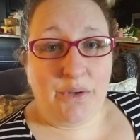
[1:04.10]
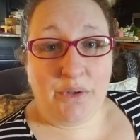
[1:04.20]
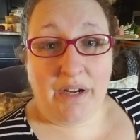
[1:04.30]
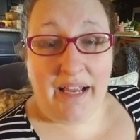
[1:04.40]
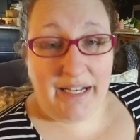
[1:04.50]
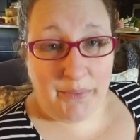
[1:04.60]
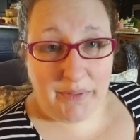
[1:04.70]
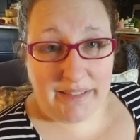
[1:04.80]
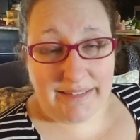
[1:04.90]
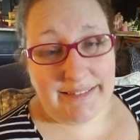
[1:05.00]
or
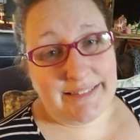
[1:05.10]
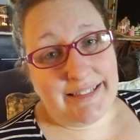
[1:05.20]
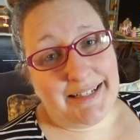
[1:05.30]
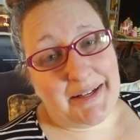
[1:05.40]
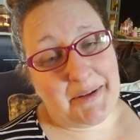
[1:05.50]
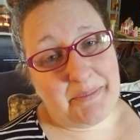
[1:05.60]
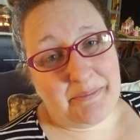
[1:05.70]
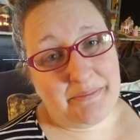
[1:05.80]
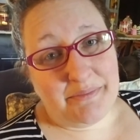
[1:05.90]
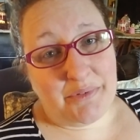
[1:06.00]
anyone,
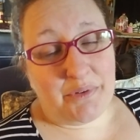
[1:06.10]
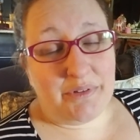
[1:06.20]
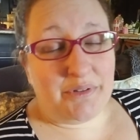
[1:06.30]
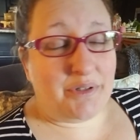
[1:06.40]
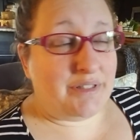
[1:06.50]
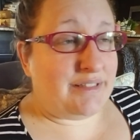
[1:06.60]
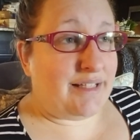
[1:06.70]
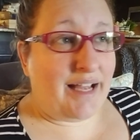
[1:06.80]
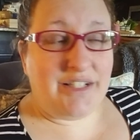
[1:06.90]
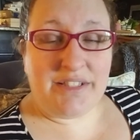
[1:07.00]
the
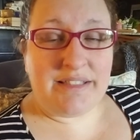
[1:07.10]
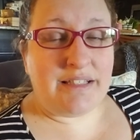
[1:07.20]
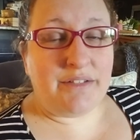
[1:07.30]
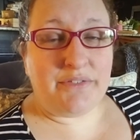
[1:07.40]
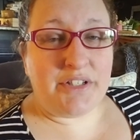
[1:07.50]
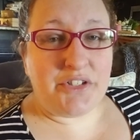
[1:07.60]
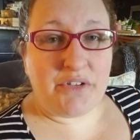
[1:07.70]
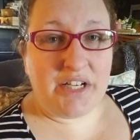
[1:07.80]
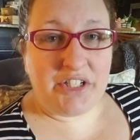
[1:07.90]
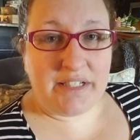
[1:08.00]

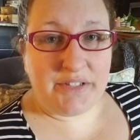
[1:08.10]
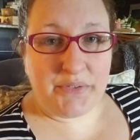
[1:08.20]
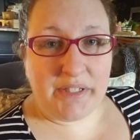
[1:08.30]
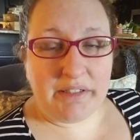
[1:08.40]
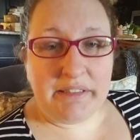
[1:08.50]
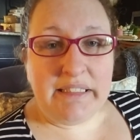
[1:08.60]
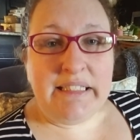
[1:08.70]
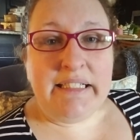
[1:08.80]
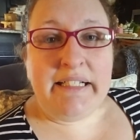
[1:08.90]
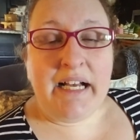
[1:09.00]
frustration is real.
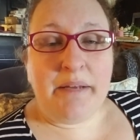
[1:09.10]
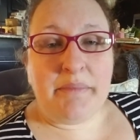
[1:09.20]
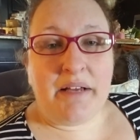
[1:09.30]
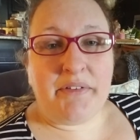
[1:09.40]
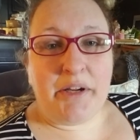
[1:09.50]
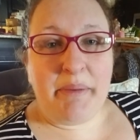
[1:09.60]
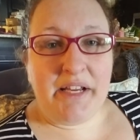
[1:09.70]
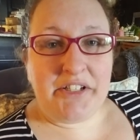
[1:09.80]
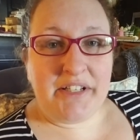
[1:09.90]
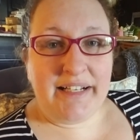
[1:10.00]
I'm not very
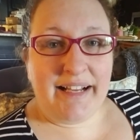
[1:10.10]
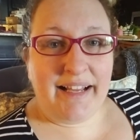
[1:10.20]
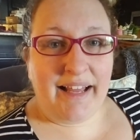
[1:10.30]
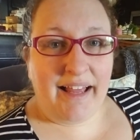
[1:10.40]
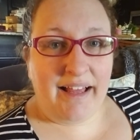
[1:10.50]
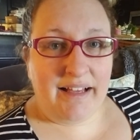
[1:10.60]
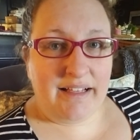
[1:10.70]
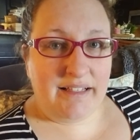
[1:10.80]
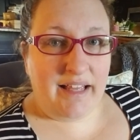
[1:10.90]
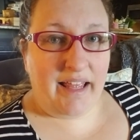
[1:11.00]
patient,
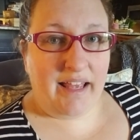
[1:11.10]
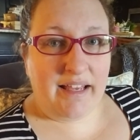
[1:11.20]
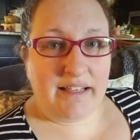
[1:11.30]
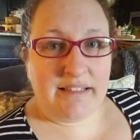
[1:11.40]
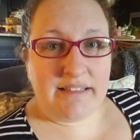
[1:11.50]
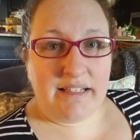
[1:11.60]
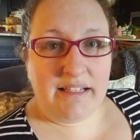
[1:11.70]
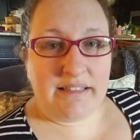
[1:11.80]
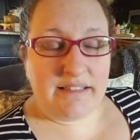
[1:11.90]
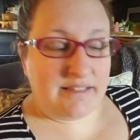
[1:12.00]
and I